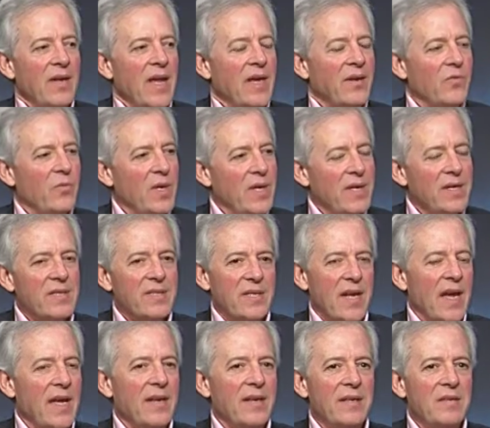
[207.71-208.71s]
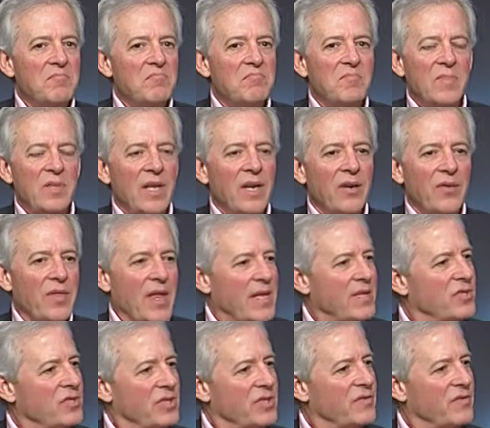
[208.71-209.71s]
And we decided, you know,
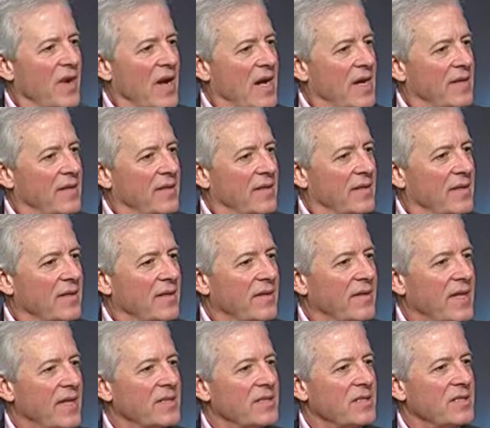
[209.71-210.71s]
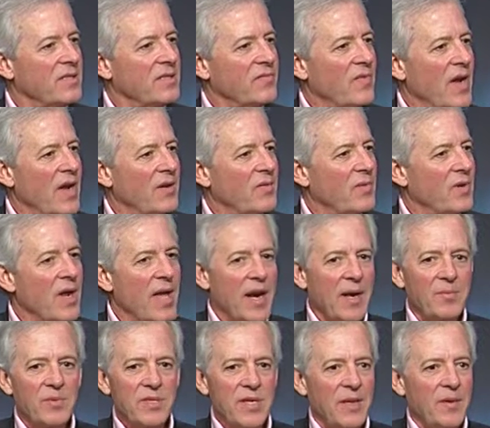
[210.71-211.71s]
that's just fine. That's just fine. We're not
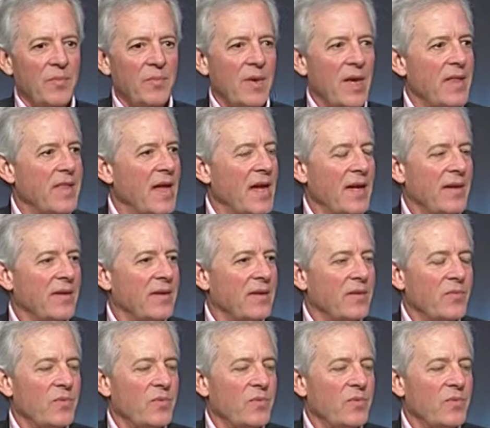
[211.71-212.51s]
upset by that.